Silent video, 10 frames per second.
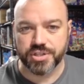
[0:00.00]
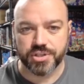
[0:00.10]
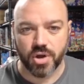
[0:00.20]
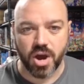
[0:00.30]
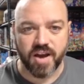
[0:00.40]

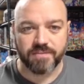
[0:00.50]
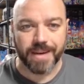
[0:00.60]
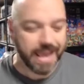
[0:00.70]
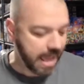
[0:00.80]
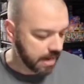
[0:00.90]
this off
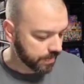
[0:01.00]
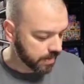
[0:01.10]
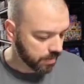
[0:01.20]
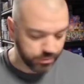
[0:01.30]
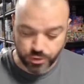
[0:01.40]
by adding
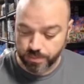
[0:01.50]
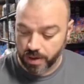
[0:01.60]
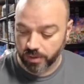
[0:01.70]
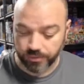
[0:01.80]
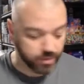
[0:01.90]
the other 2
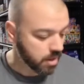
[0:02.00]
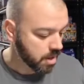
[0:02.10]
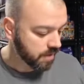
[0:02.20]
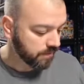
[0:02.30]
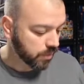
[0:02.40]
parts.
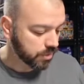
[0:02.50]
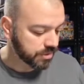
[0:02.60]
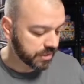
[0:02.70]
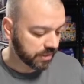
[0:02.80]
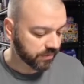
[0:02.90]

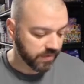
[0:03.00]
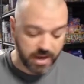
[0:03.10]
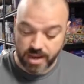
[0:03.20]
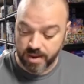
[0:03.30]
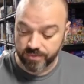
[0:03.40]

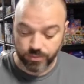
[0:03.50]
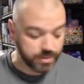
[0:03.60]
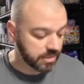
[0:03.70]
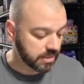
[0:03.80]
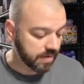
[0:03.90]

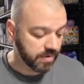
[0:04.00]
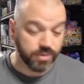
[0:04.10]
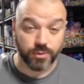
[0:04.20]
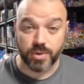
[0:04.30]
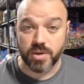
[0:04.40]

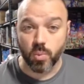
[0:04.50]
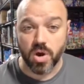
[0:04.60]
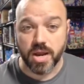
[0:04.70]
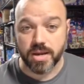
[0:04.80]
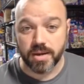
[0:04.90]

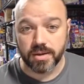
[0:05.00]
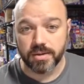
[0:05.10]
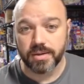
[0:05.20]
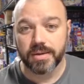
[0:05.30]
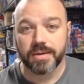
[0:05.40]
4653731.
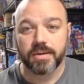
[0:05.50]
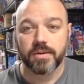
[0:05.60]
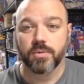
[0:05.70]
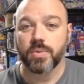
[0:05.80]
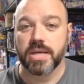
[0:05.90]

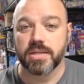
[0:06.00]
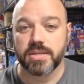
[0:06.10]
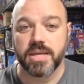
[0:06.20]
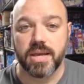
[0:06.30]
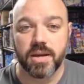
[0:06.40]
We can
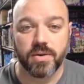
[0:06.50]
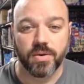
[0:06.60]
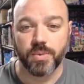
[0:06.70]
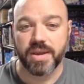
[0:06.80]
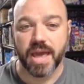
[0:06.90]
see here
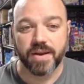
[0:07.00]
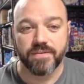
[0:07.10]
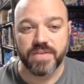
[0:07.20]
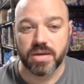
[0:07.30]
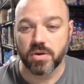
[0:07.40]
that we got a
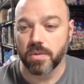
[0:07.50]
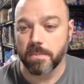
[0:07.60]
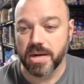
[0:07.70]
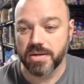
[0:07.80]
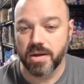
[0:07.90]
vehicle
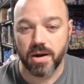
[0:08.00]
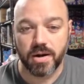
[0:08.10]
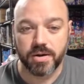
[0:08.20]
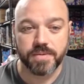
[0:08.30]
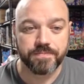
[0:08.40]

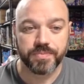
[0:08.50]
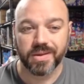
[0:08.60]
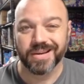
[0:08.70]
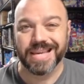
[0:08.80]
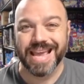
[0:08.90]
mudguard,
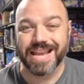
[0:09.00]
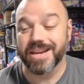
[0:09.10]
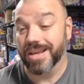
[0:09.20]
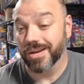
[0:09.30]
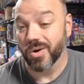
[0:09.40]

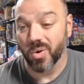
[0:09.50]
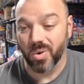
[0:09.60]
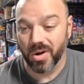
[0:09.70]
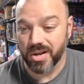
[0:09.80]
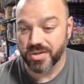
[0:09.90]
again in
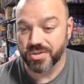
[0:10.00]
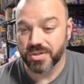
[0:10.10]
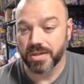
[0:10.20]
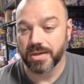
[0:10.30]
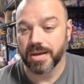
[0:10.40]
orange.
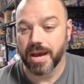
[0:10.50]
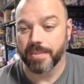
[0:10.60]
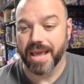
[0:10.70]
I'm